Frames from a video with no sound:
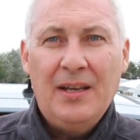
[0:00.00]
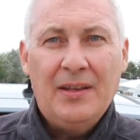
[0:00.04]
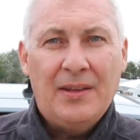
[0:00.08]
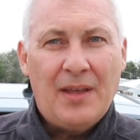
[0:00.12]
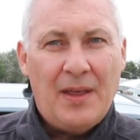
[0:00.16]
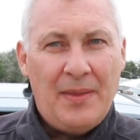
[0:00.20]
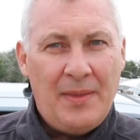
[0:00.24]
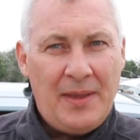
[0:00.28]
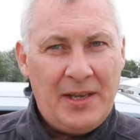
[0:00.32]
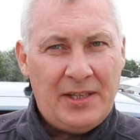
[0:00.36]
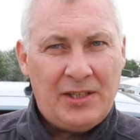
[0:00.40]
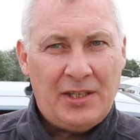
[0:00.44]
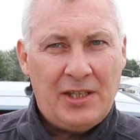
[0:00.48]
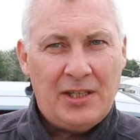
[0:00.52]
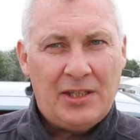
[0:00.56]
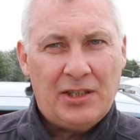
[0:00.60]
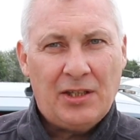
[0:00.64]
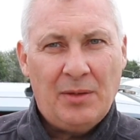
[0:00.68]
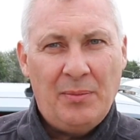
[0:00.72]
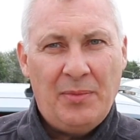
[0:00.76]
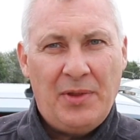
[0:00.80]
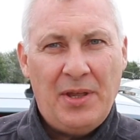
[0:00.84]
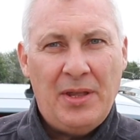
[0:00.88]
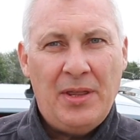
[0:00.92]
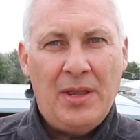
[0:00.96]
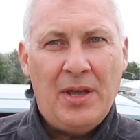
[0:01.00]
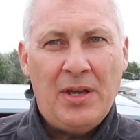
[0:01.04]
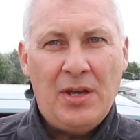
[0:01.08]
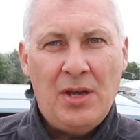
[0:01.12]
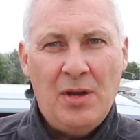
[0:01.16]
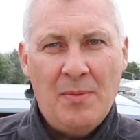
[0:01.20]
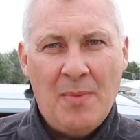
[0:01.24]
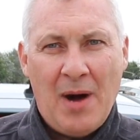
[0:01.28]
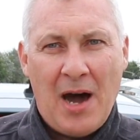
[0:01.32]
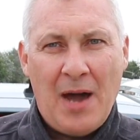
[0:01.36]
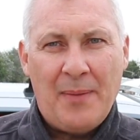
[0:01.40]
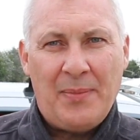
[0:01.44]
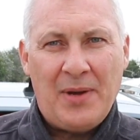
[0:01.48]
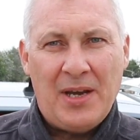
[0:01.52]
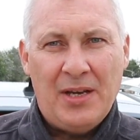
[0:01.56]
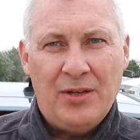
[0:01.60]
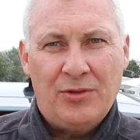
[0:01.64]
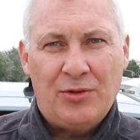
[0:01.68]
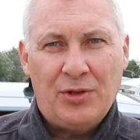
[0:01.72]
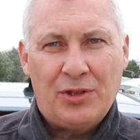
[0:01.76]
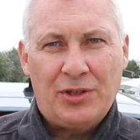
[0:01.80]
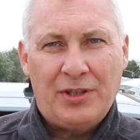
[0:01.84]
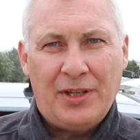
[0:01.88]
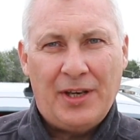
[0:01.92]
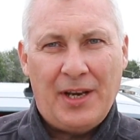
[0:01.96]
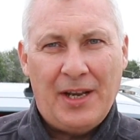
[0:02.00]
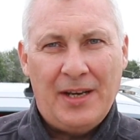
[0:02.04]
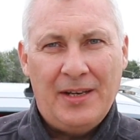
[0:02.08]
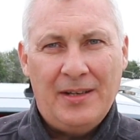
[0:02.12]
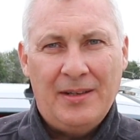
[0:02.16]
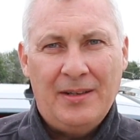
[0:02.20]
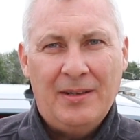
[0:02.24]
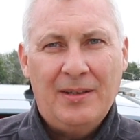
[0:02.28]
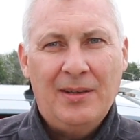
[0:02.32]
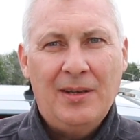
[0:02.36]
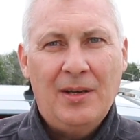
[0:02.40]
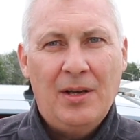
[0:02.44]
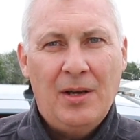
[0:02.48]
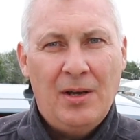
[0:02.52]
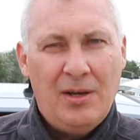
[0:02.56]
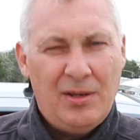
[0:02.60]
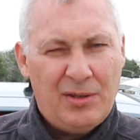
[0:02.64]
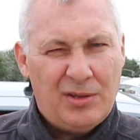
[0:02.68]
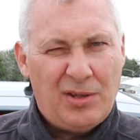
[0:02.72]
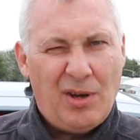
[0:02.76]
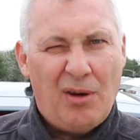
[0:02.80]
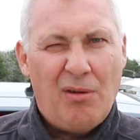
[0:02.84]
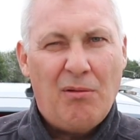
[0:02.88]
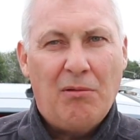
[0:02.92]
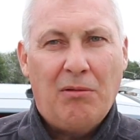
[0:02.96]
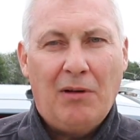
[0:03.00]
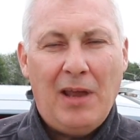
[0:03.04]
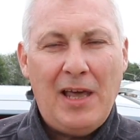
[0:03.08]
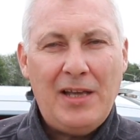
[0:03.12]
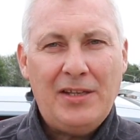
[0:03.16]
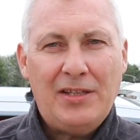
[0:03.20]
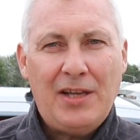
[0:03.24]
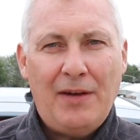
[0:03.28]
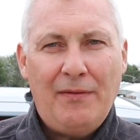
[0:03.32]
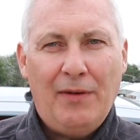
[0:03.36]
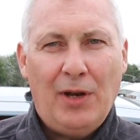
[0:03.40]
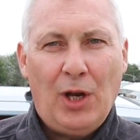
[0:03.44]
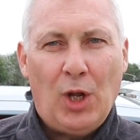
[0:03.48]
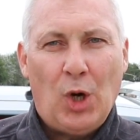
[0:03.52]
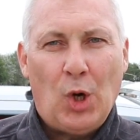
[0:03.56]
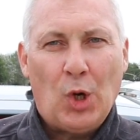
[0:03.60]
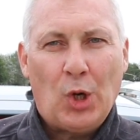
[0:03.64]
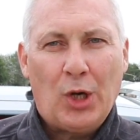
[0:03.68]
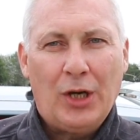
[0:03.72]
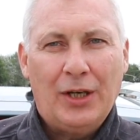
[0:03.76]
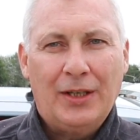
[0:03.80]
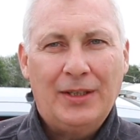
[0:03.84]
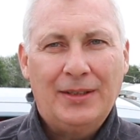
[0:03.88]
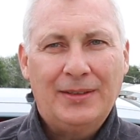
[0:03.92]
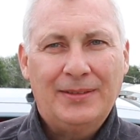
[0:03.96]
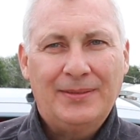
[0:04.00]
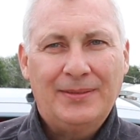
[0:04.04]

then this is something that you might be interested in. So let's have a look.